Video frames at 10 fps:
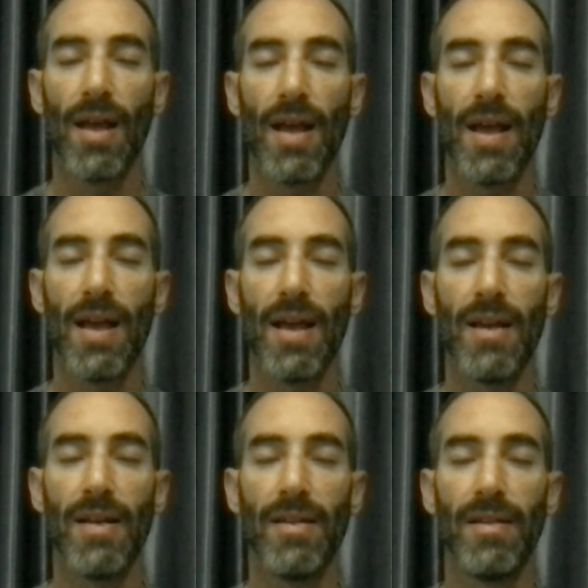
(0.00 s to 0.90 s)

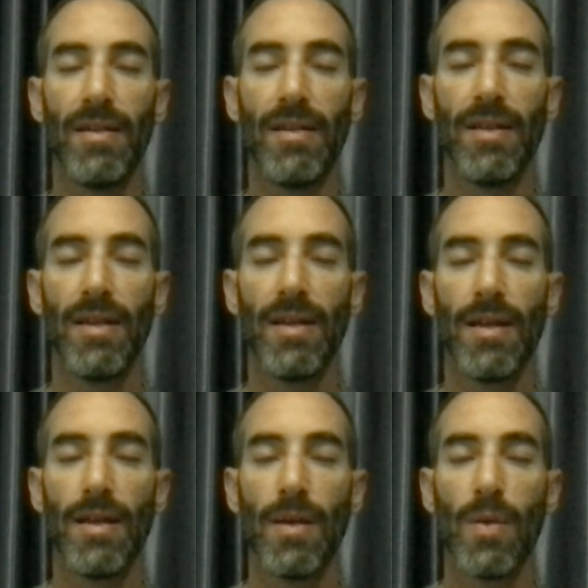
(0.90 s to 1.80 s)
And
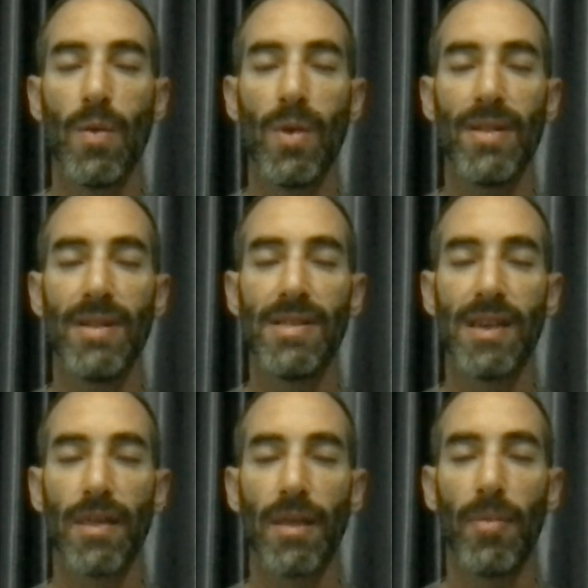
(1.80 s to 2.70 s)

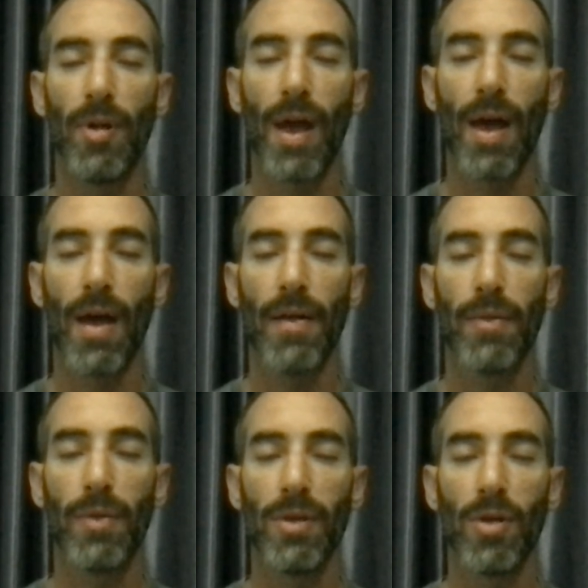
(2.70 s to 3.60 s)
witnessing the breath
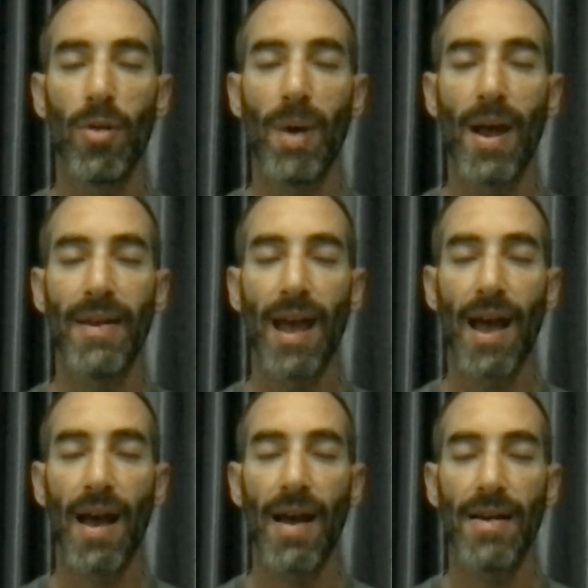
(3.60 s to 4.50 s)
with your mind
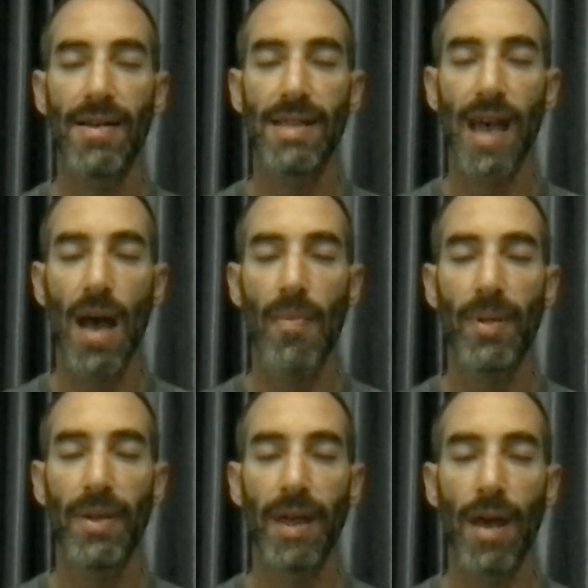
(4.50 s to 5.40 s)
eyes up
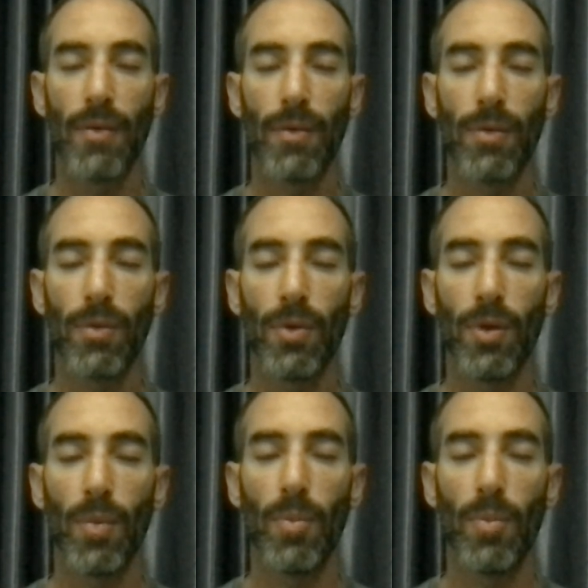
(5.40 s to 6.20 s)
and down through your